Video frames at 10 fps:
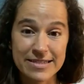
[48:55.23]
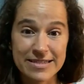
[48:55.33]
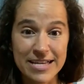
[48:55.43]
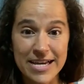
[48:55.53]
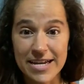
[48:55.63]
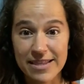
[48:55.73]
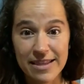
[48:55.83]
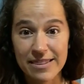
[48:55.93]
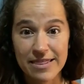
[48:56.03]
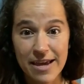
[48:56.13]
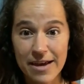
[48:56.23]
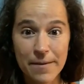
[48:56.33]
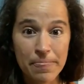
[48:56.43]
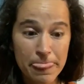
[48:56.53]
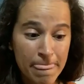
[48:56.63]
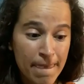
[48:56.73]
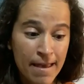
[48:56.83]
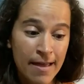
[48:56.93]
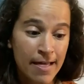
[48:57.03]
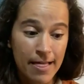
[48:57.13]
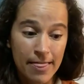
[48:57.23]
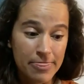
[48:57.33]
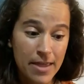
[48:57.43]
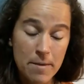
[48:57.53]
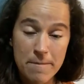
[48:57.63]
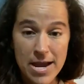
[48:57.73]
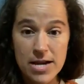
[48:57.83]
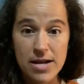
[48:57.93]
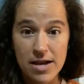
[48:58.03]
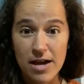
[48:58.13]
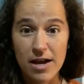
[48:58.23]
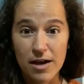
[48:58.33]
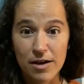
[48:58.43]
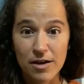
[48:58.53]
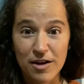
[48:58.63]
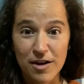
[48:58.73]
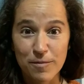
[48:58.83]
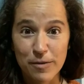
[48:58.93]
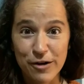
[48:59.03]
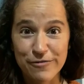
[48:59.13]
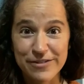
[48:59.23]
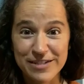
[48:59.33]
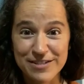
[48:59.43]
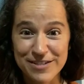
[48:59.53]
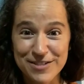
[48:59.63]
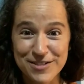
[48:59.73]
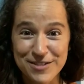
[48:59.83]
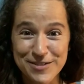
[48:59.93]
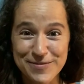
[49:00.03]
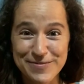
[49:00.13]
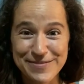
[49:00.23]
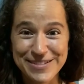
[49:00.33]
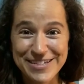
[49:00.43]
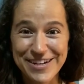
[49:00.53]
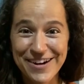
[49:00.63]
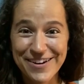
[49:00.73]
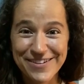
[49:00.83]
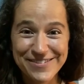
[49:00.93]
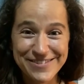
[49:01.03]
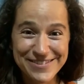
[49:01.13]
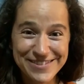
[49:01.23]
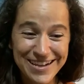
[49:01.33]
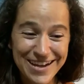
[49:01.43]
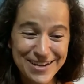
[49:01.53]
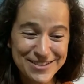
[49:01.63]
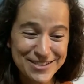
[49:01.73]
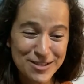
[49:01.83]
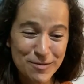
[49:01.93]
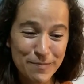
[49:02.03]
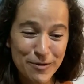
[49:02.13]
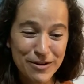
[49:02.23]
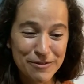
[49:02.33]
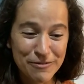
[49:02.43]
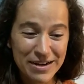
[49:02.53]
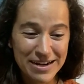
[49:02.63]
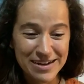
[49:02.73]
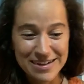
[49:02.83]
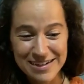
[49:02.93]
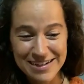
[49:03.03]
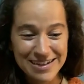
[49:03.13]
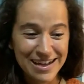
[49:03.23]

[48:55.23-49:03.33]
It's like they they made it a, a perfect system, you know, uh, to the point where